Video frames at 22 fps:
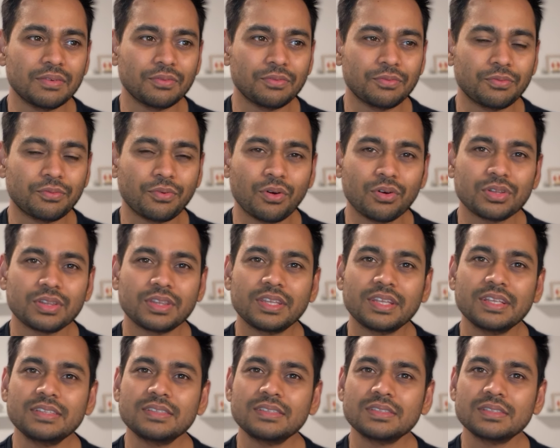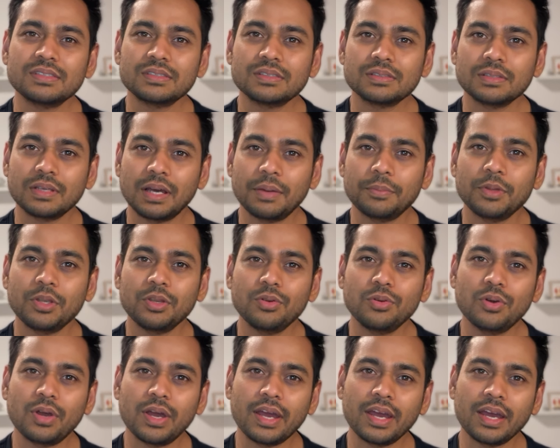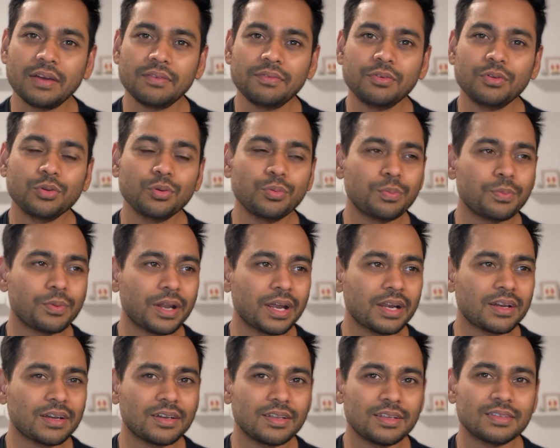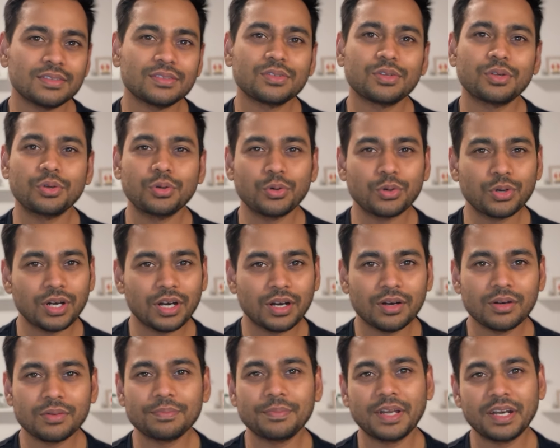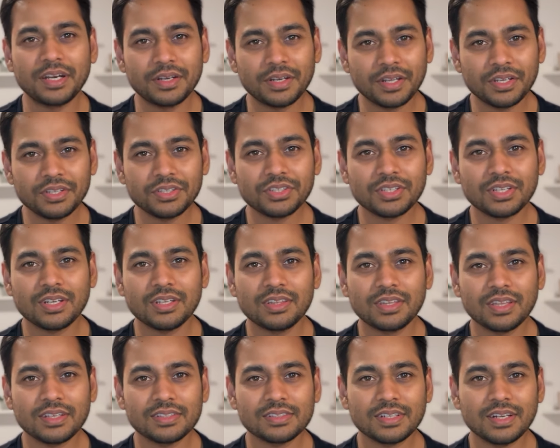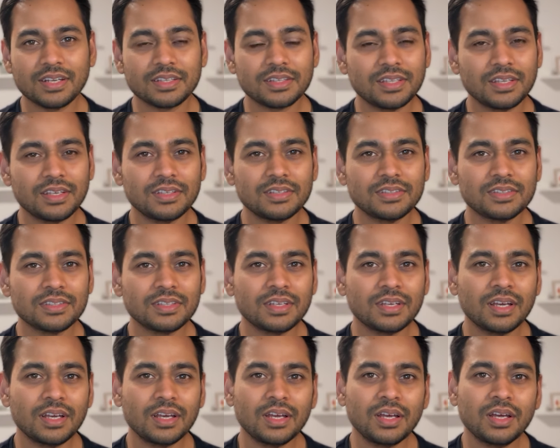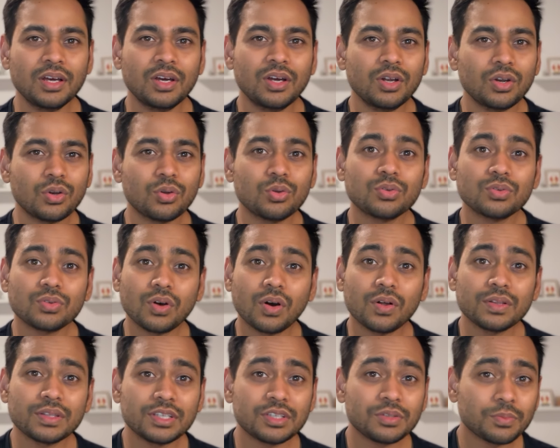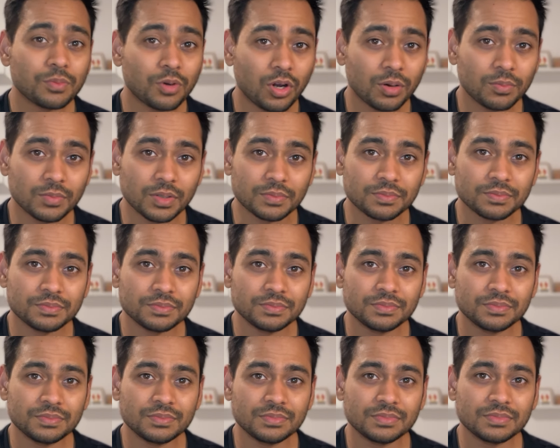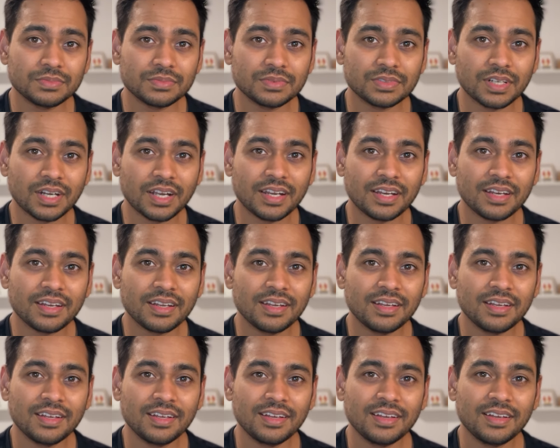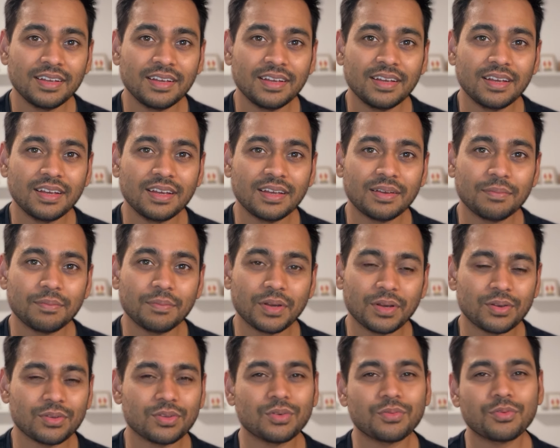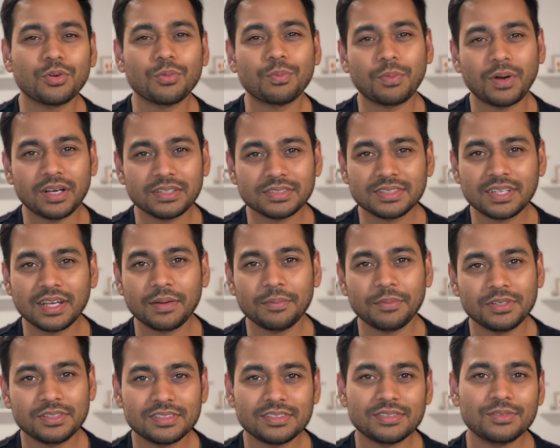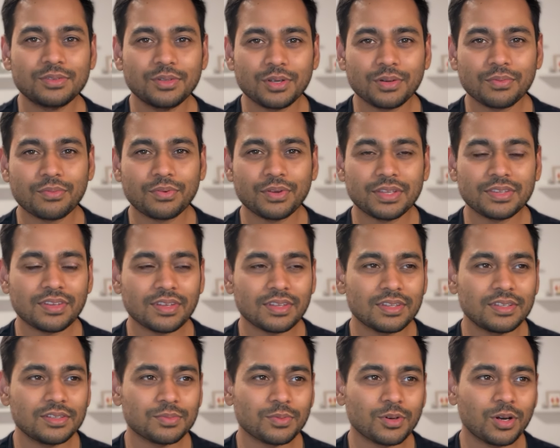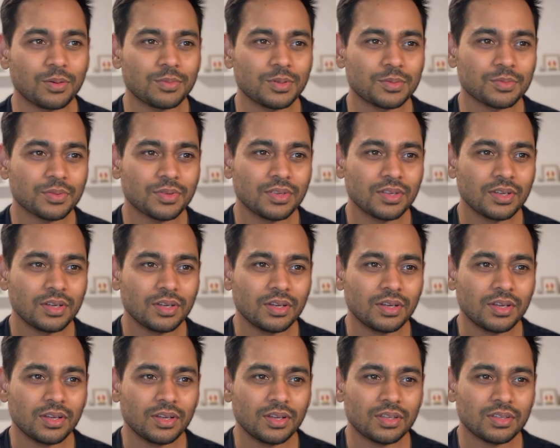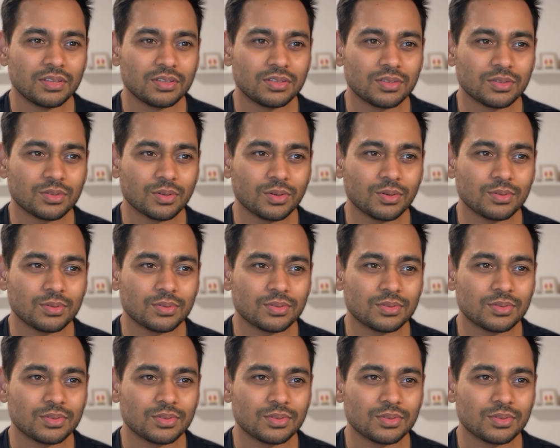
for this, I mean, you have to practice yoga, meditation and things like these to solve this problem, right? Because of your past habits, you're facing these problems. So